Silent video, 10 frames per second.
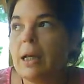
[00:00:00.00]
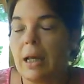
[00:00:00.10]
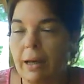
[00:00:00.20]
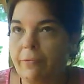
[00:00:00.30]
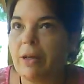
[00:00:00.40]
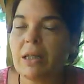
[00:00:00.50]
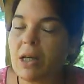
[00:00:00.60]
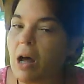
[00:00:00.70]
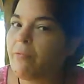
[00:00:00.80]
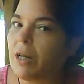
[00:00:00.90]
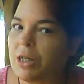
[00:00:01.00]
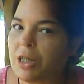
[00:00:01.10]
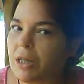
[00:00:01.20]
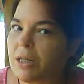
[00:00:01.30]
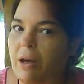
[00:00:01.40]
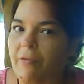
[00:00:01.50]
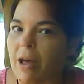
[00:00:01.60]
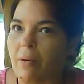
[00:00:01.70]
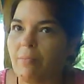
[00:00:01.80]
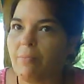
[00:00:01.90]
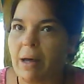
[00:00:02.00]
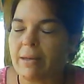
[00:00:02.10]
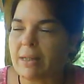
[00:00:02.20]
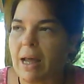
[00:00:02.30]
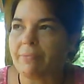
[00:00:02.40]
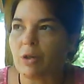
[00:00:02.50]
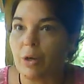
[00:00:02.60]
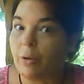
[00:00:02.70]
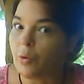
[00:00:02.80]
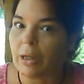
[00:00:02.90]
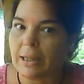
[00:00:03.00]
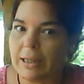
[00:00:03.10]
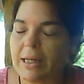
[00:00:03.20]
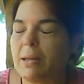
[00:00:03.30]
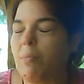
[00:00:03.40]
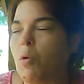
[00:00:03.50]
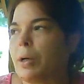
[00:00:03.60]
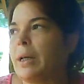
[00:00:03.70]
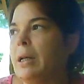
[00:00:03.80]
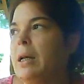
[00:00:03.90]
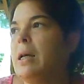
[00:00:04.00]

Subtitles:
if he's not flushed this stuff out by this afternoon or at least in the morning.